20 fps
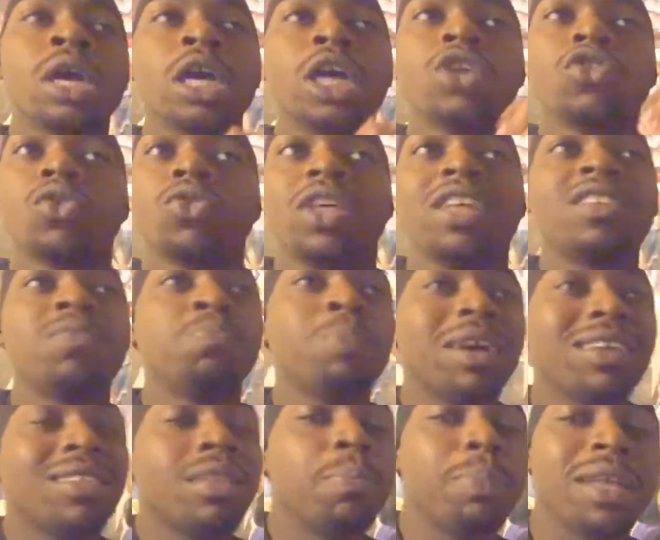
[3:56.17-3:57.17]
So this
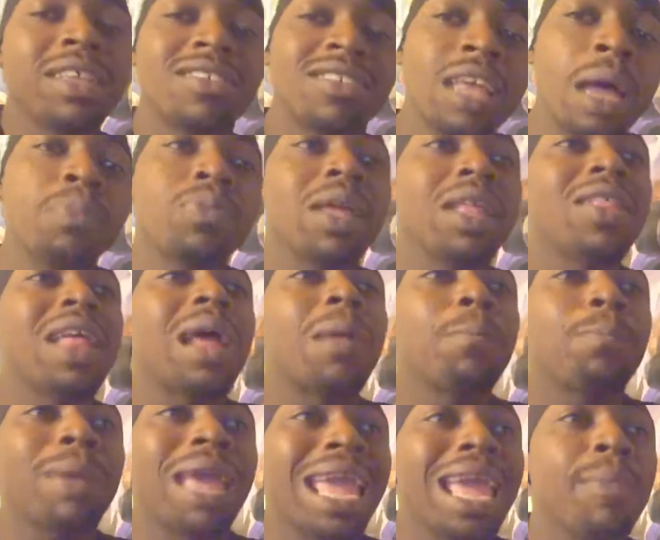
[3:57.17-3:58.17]
must have been something that
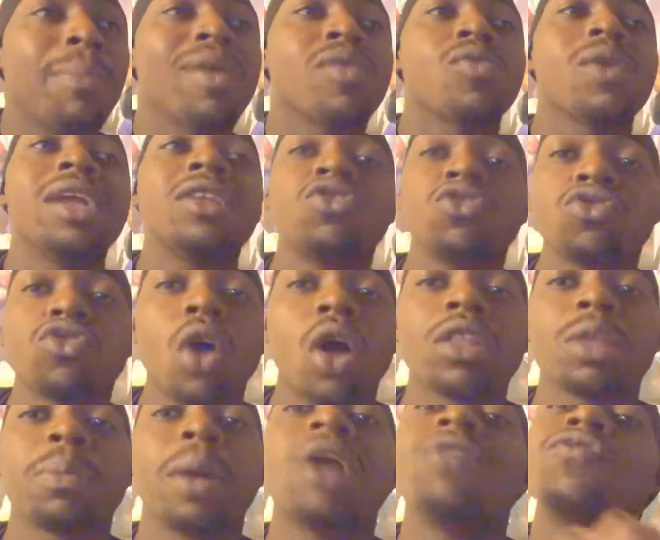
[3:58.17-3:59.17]
Bam and Rachel talked
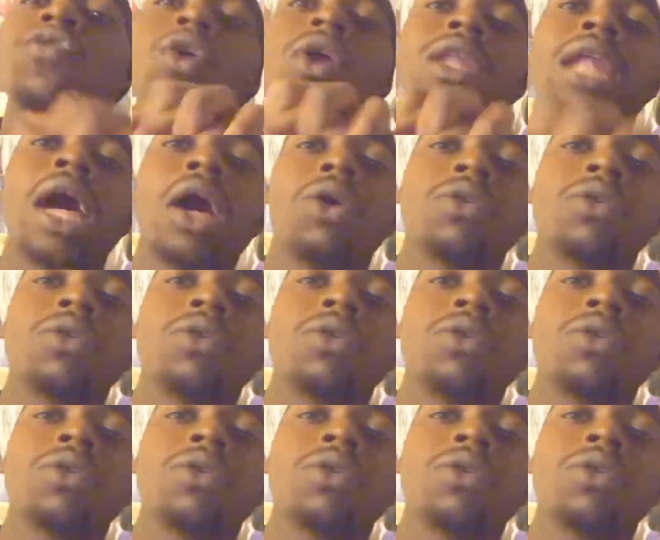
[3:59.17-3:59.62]
about for a long